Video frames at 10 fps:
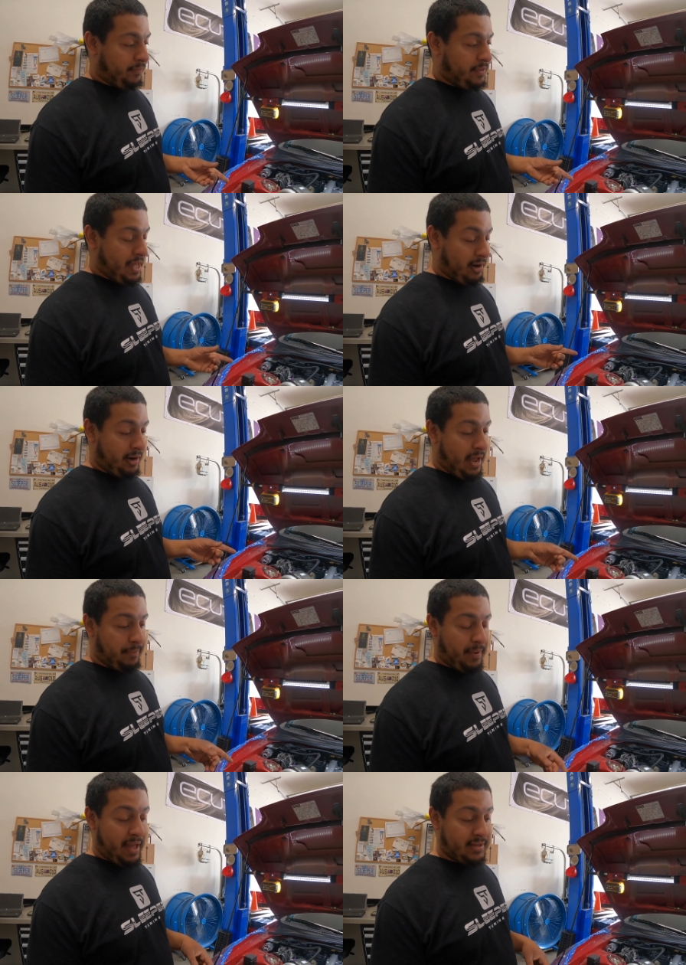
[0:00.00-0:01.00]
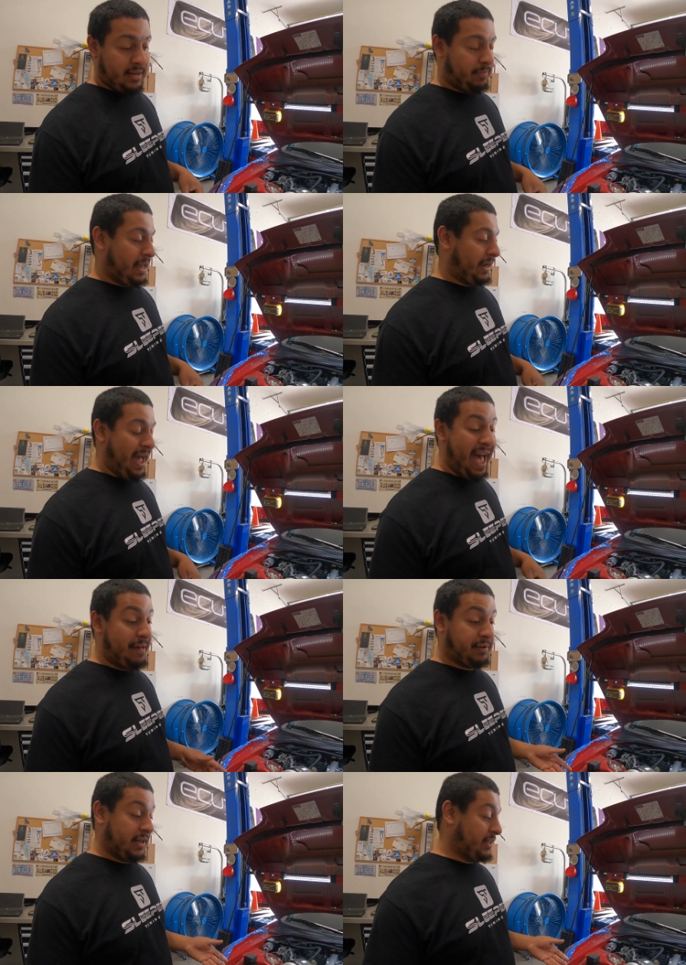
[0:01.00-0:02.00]
the air gap ends up like a
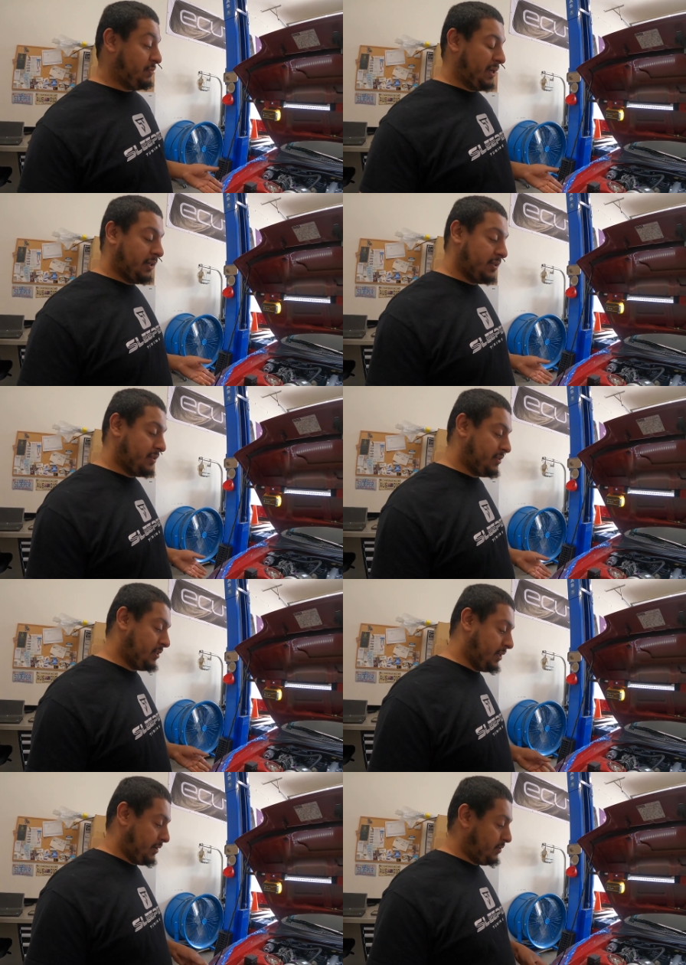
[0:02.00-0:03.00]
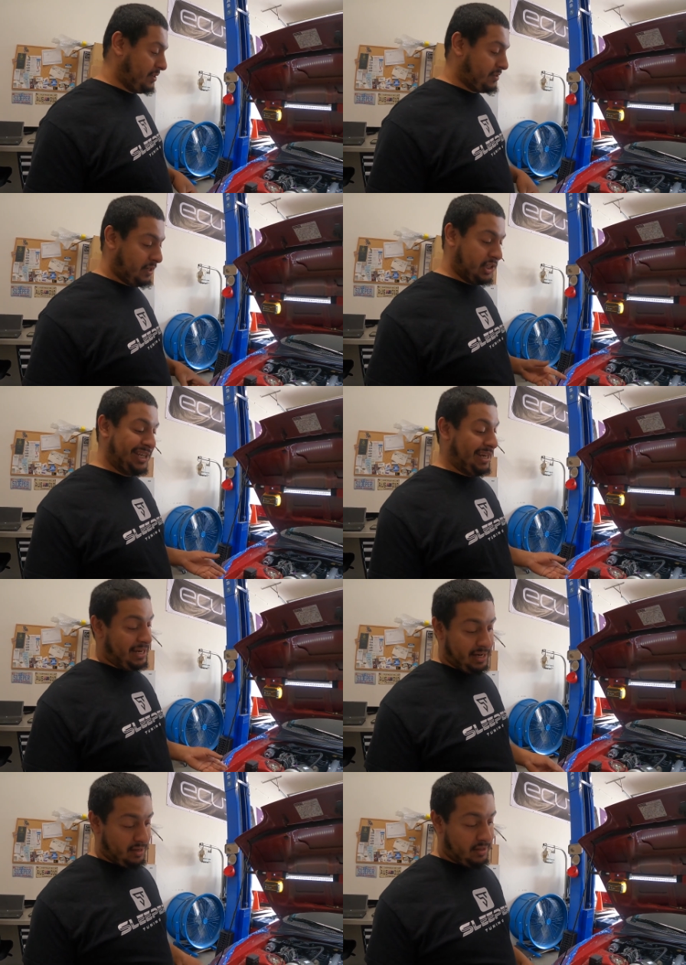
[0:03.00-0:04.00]
half an inch, because, you know, since a
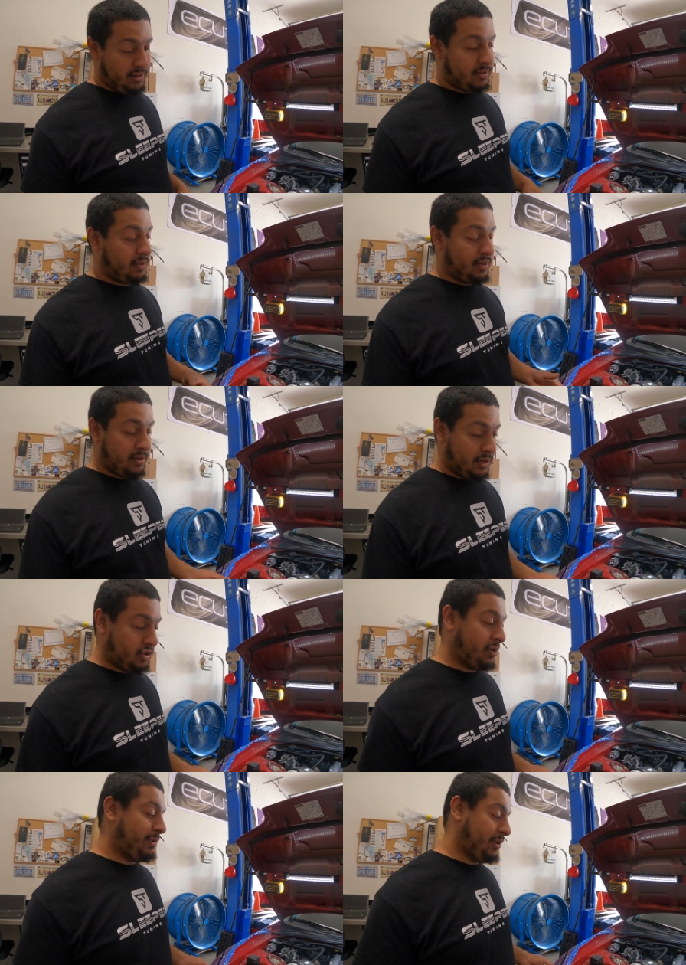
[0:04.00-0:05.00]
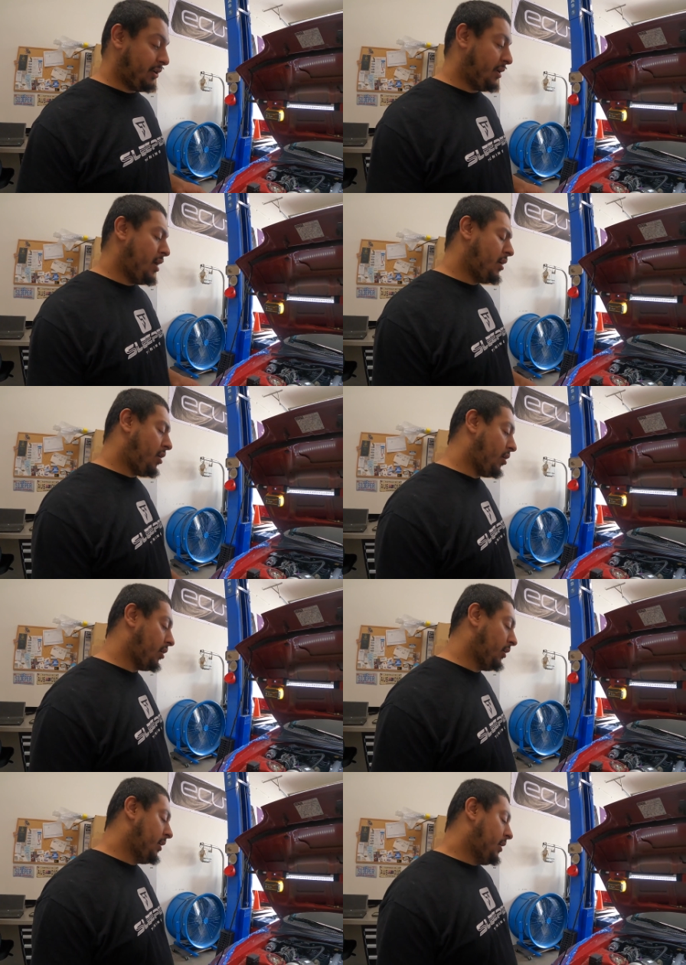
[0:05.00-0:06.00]
GE is a distributor car,